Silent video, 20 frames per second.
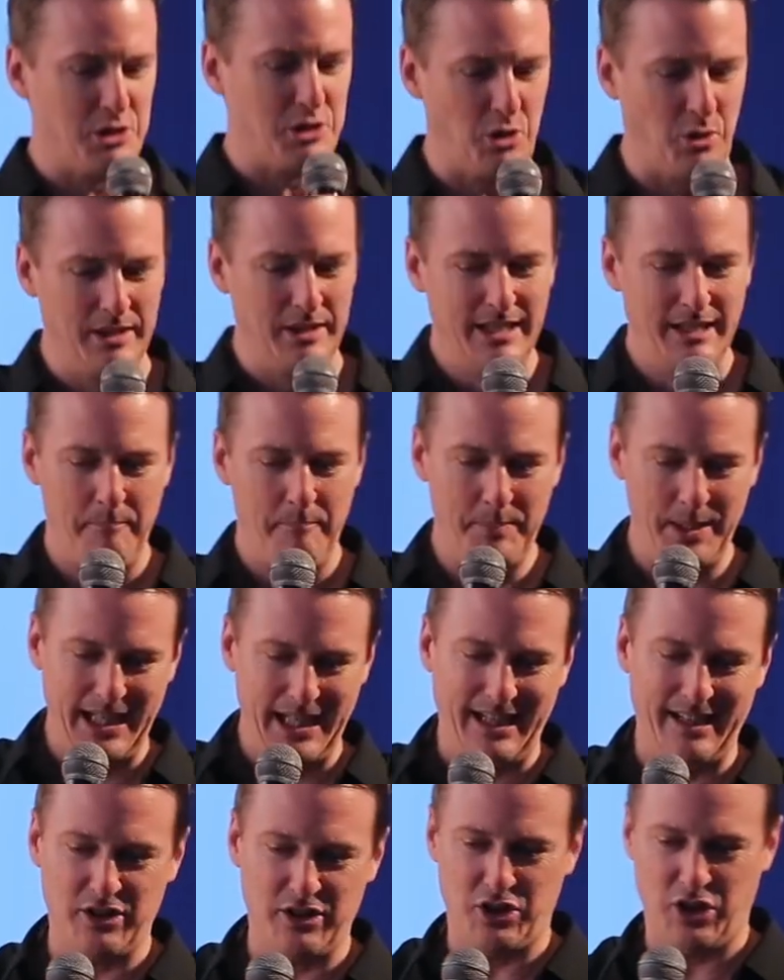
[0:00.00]
So
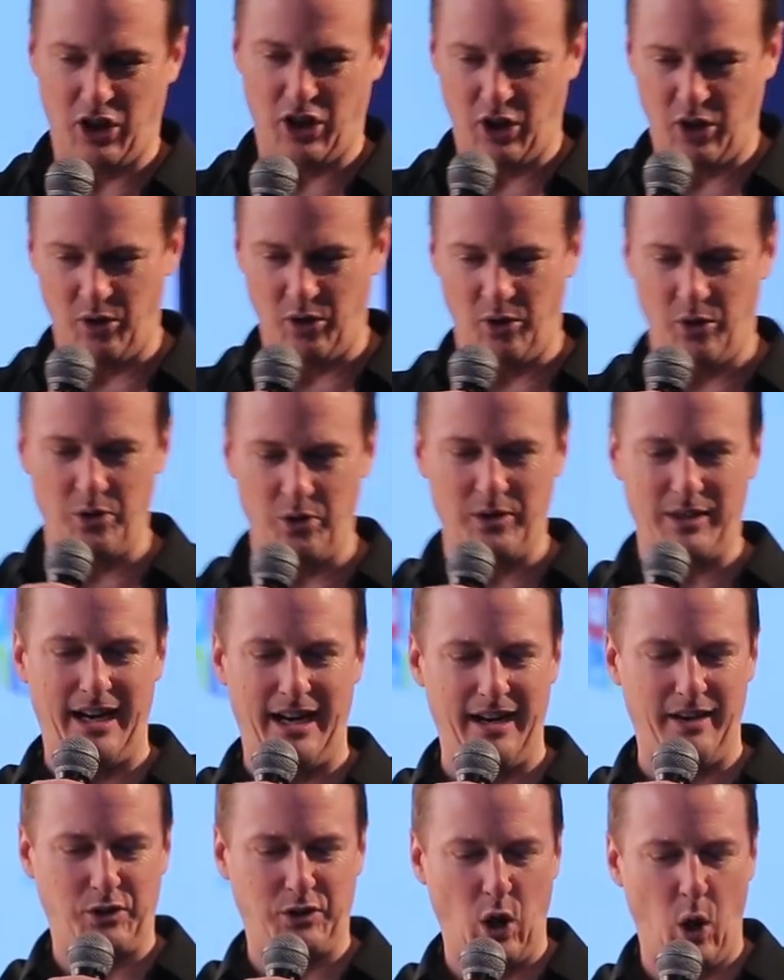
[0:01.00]
being in a secure
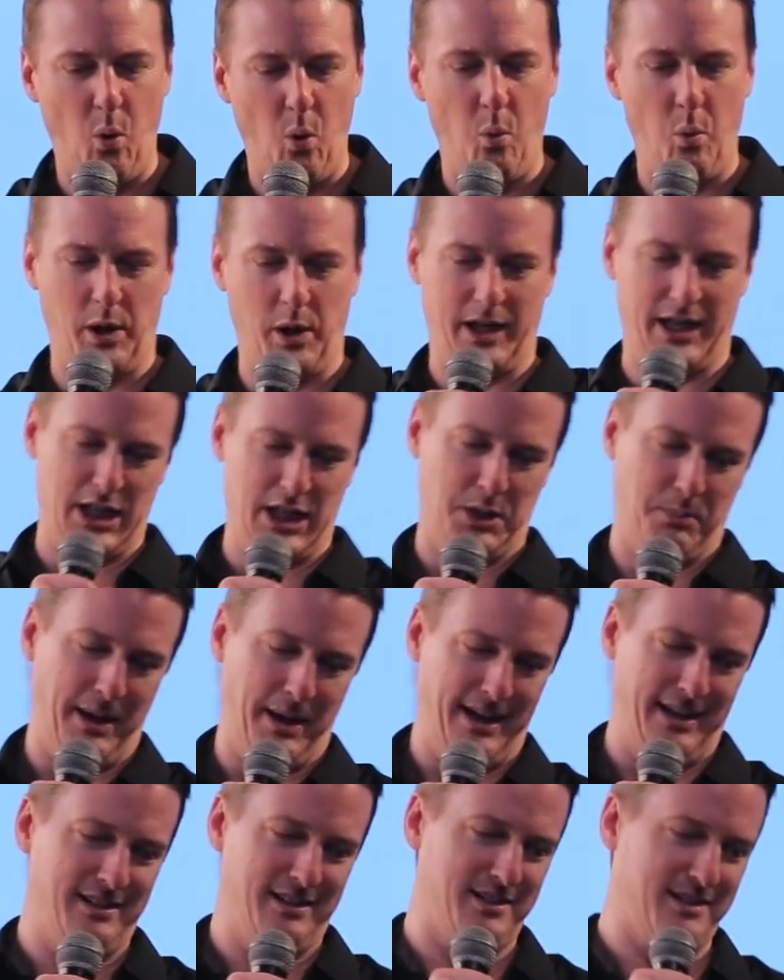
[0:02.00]
kind of co-working
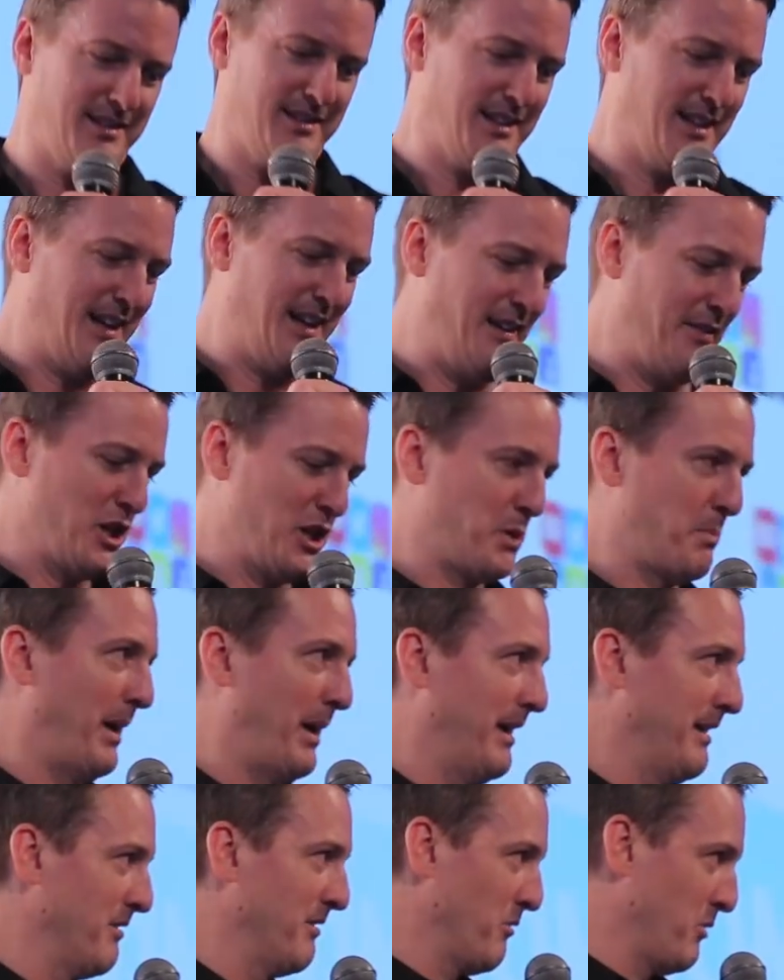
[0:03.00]
space uh, that's
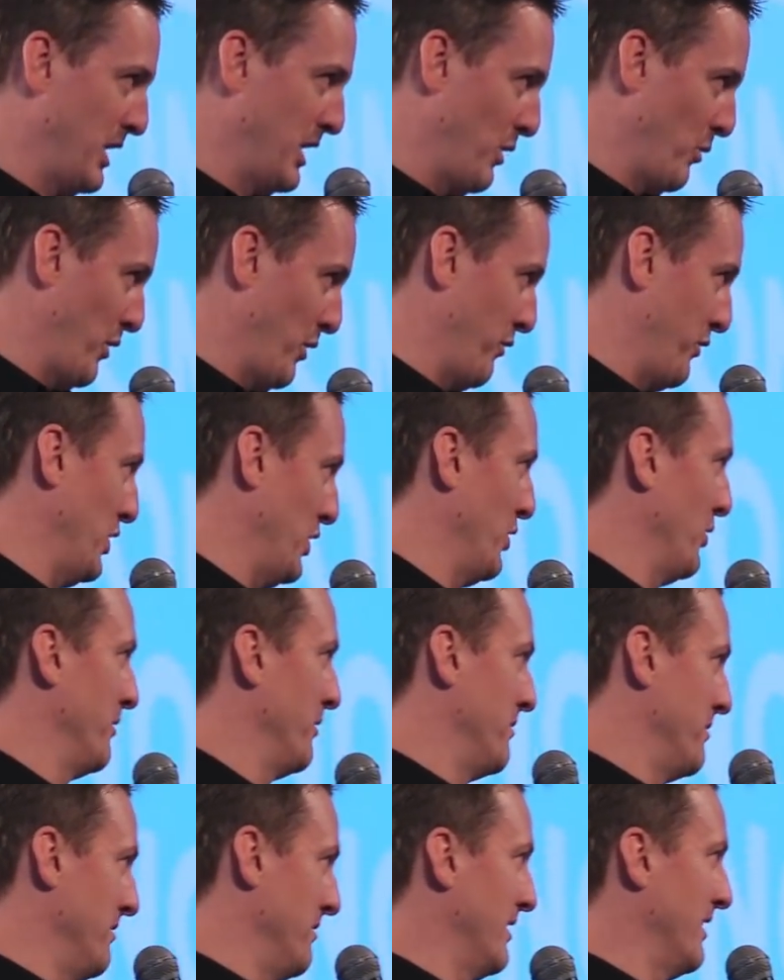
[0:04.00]
been, you know, reviewed
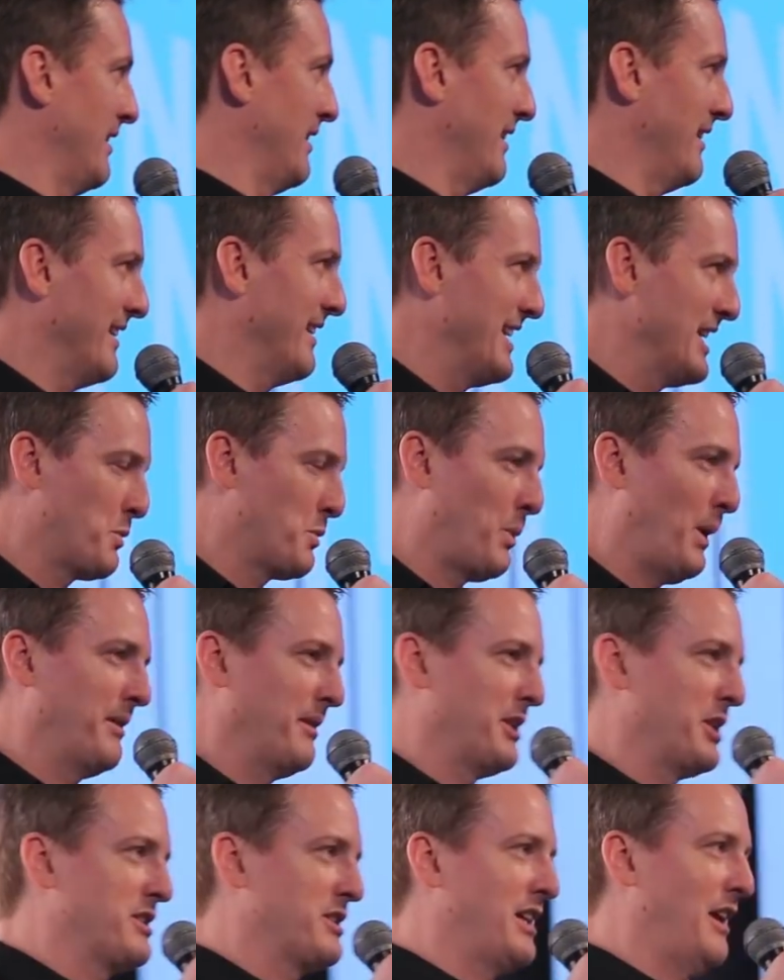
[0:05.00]
uh, is
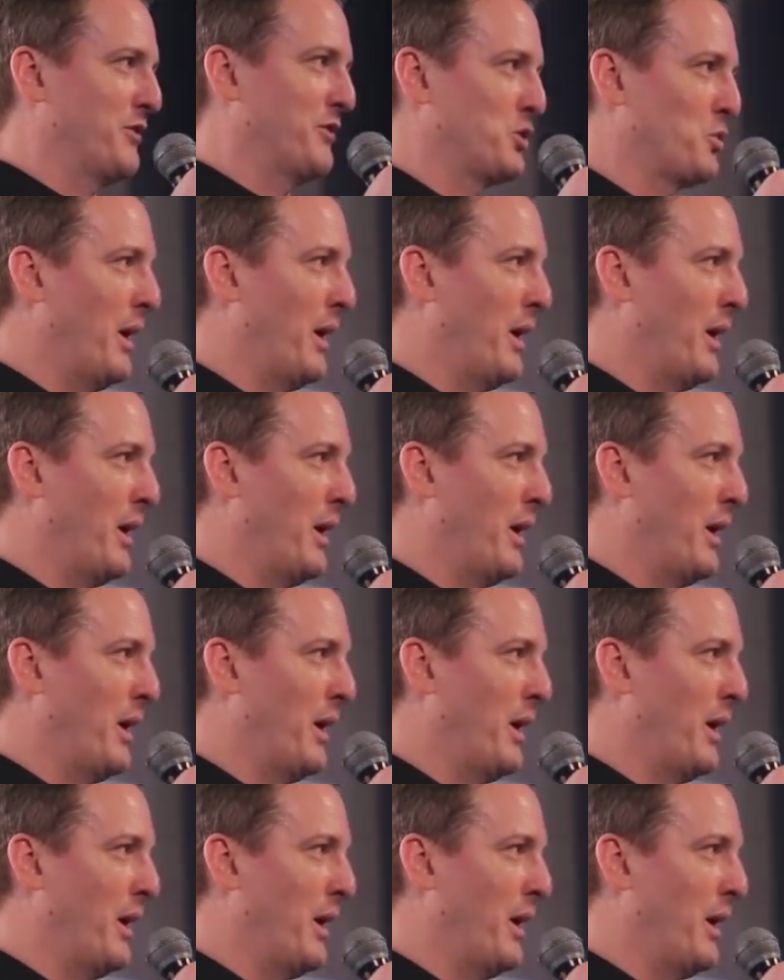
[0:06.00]
probably the safest